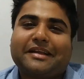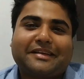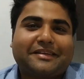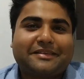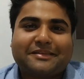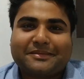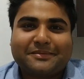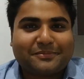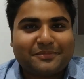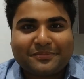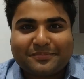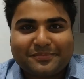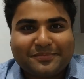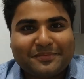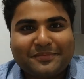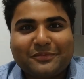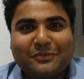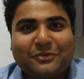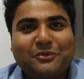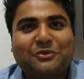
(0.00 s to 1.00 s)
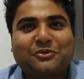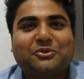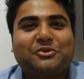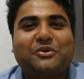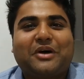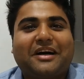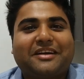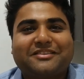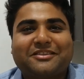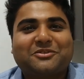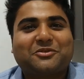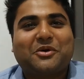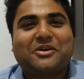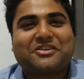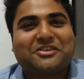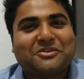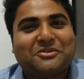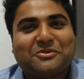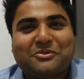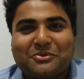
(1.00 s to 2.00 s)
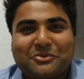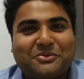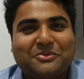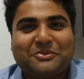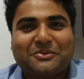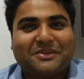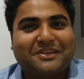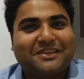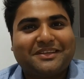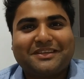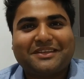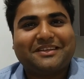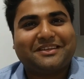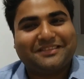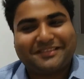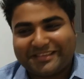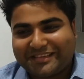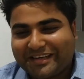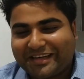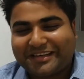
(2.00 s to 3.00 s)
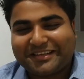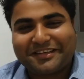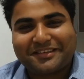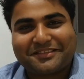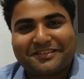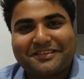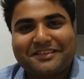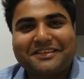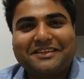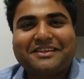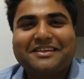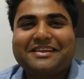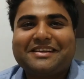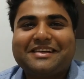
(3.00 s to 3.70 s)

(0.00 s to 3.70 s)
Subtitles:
Like you should ask this question to Singhania sir.